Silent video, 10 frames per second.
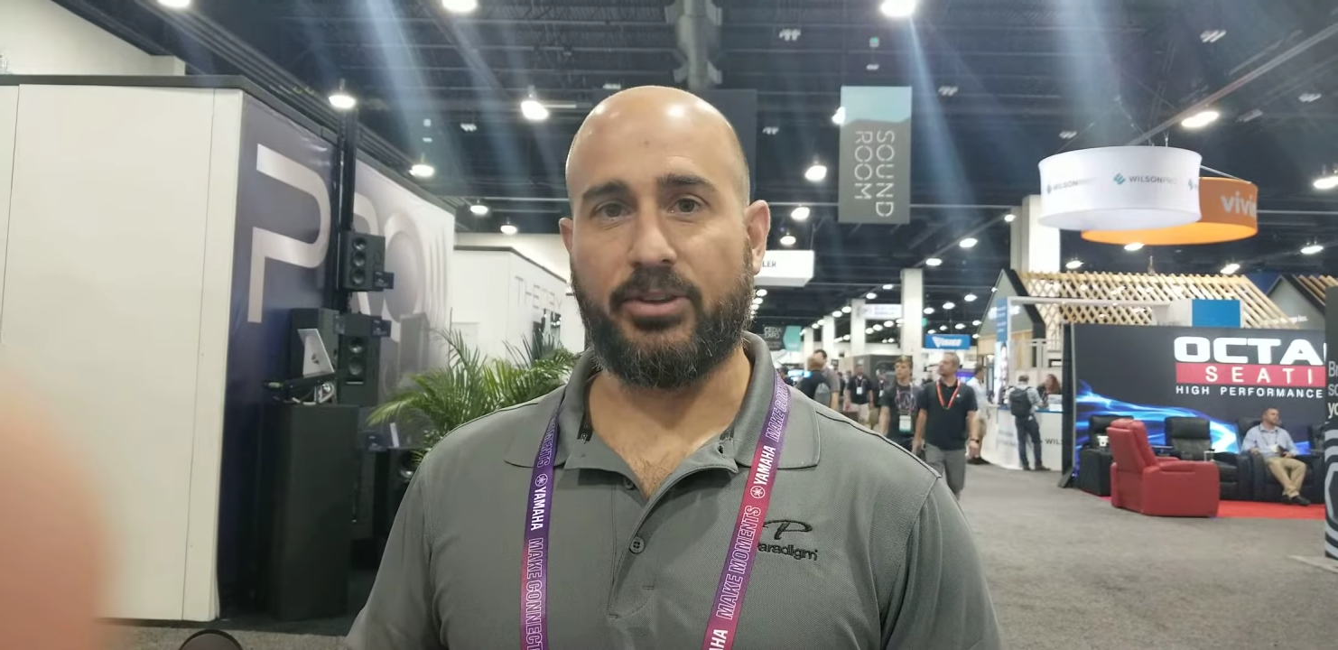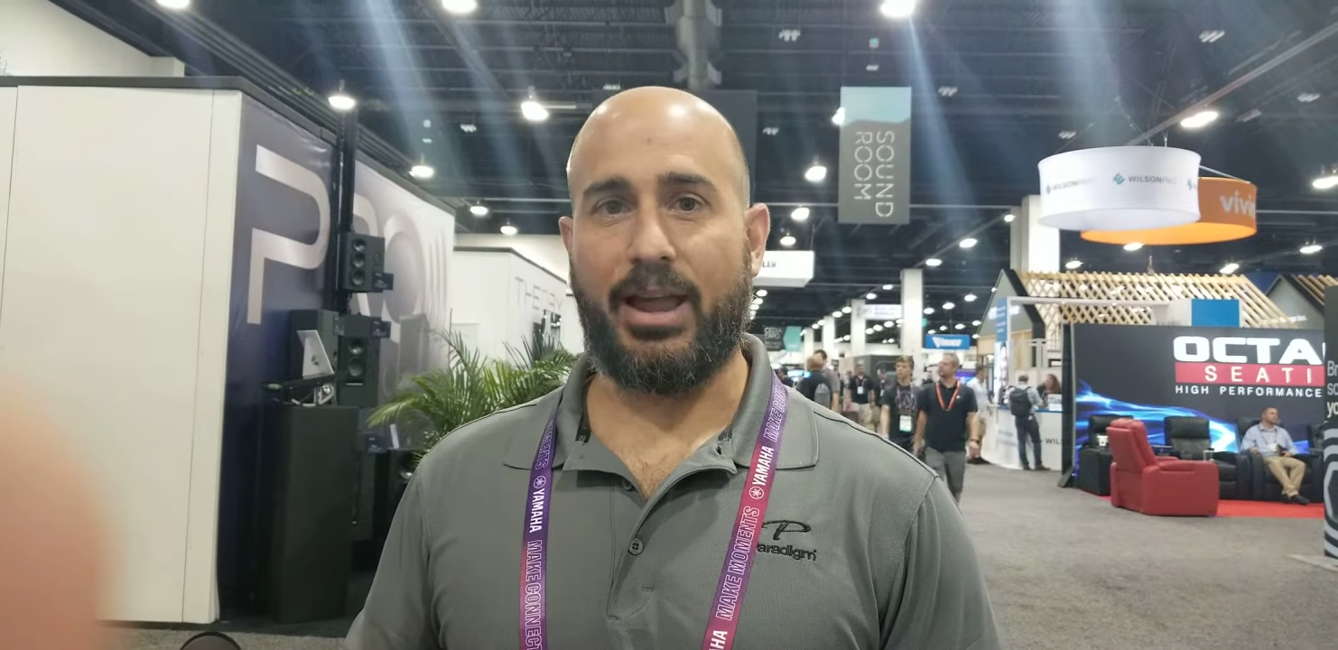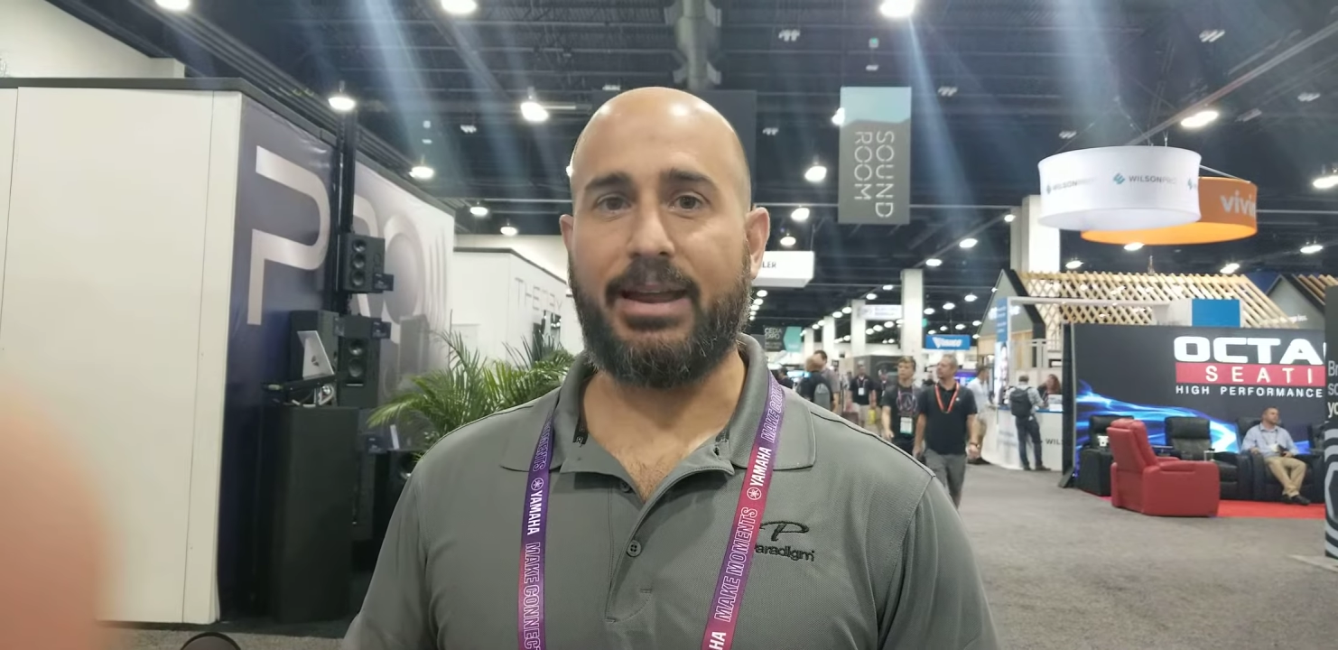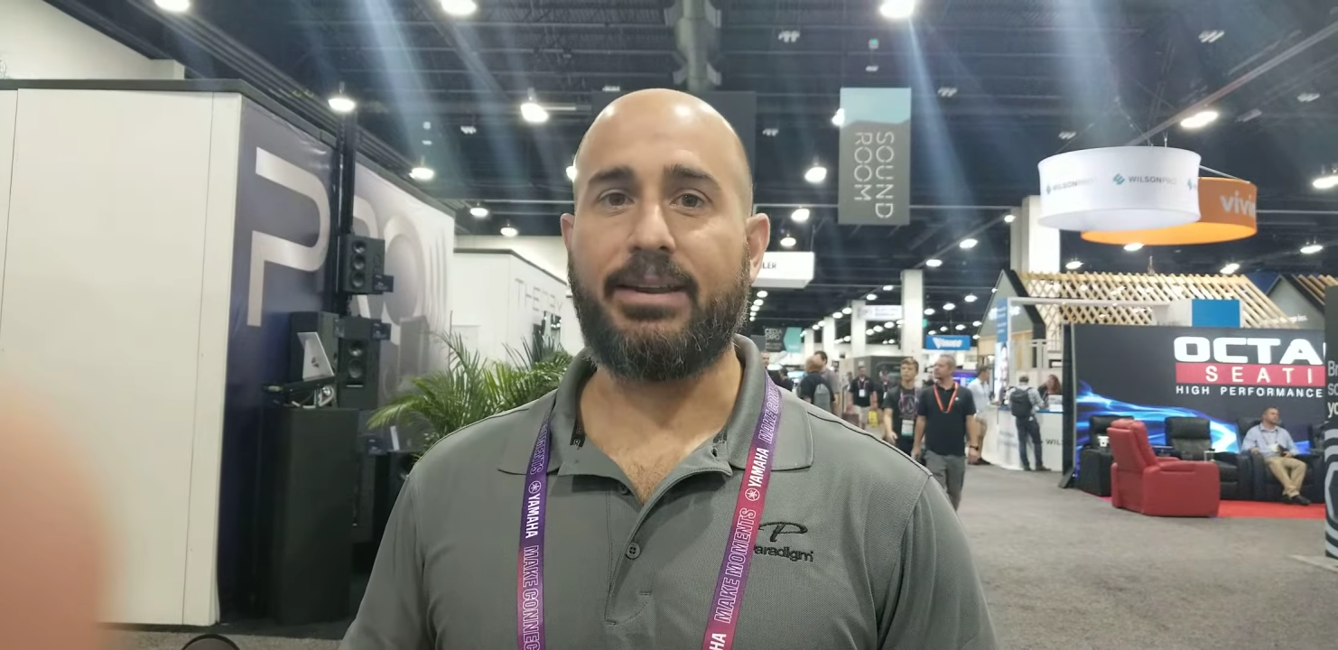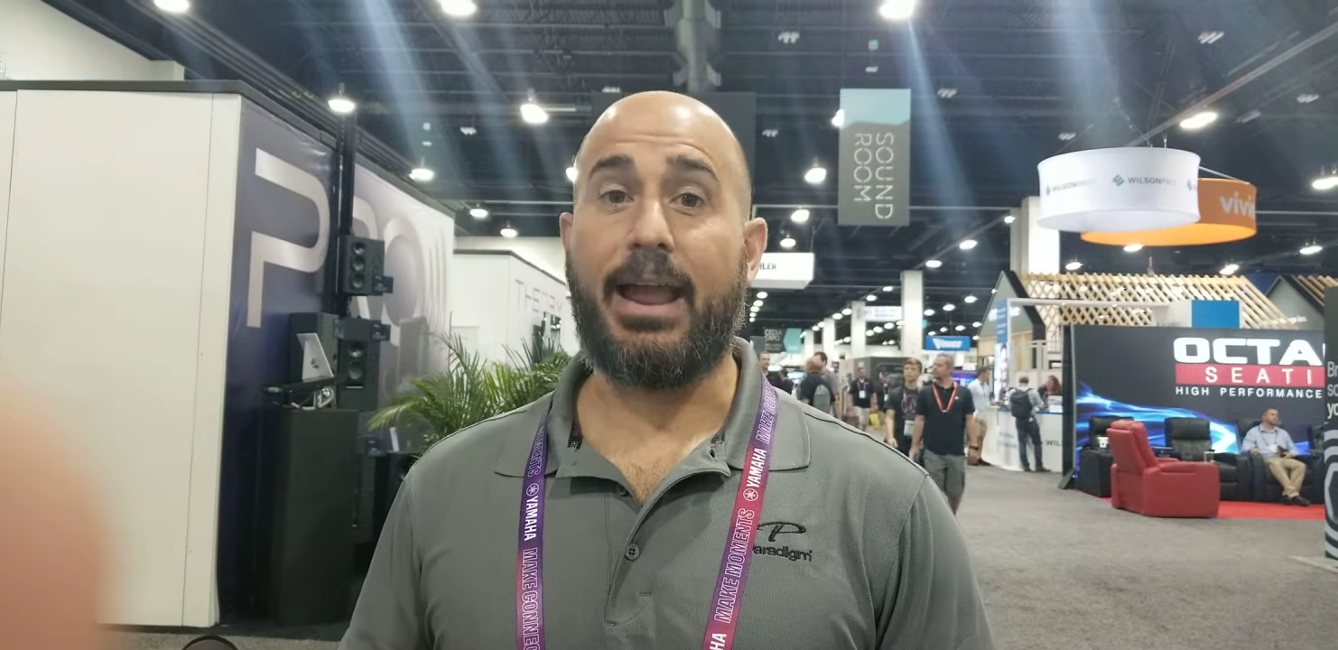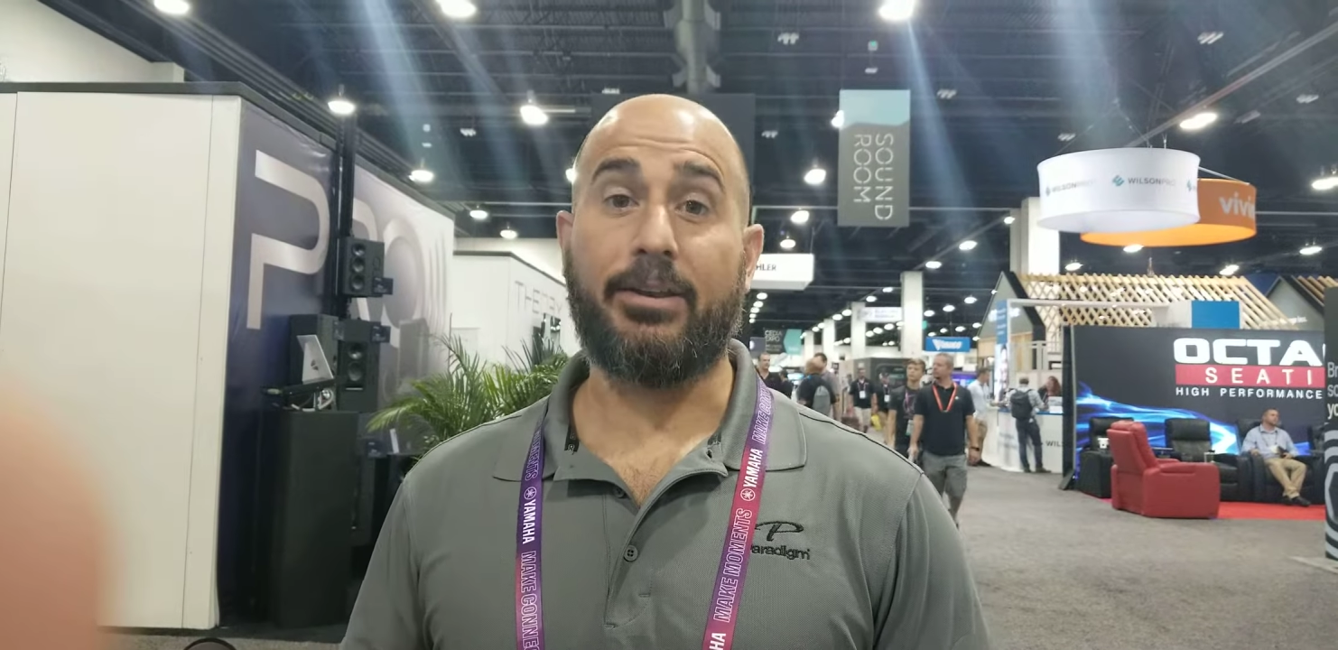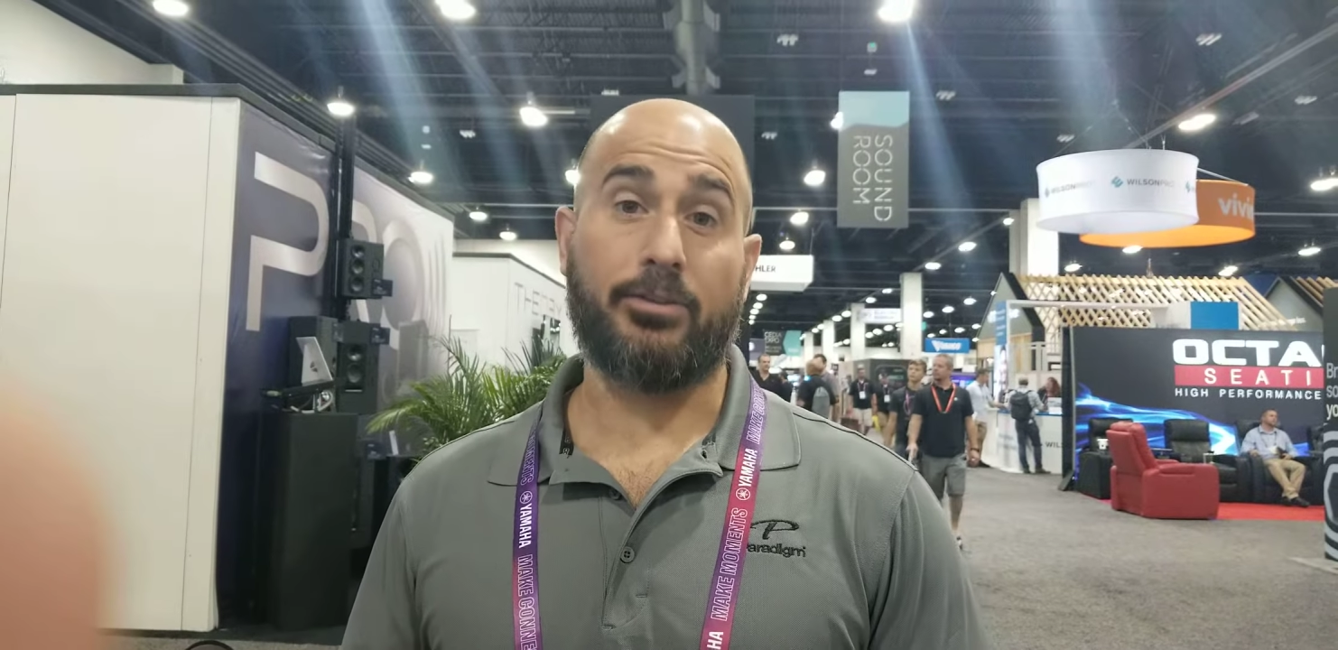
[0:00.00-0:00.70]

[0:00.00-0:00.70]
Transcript: 8